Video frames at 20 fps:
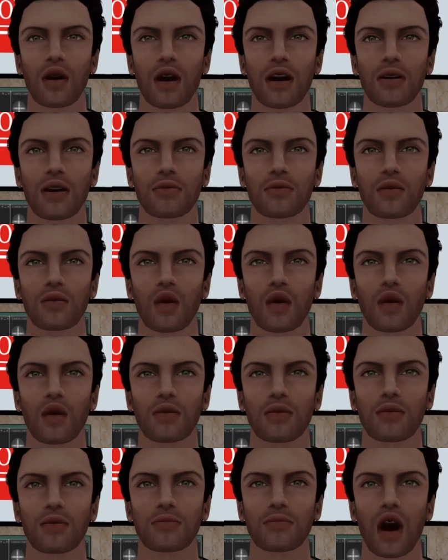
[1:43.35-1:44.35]
So
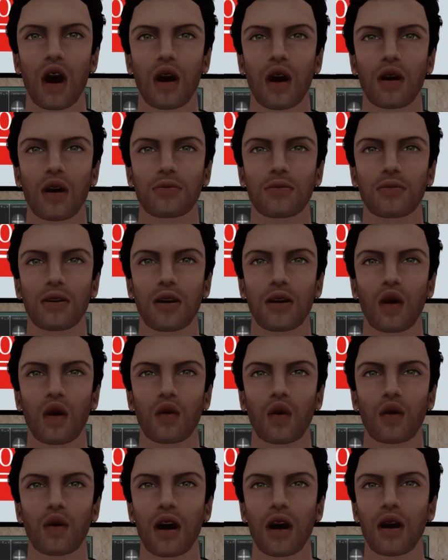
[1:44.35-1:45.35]
there will be
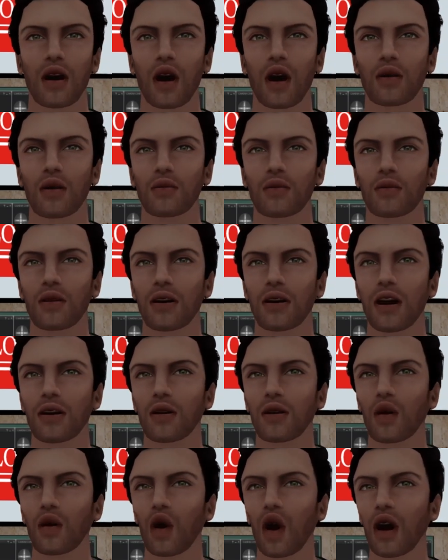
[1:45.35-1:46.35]
moments that I
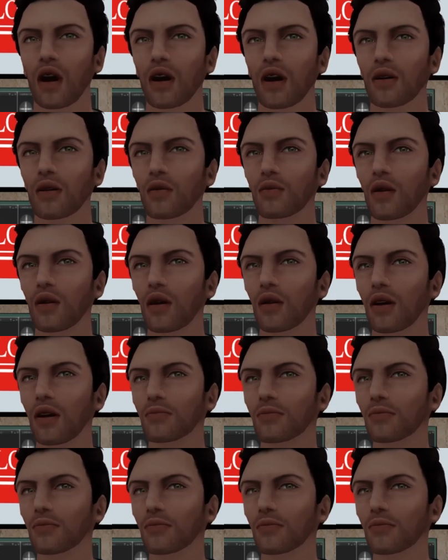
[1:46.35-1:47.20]
will put some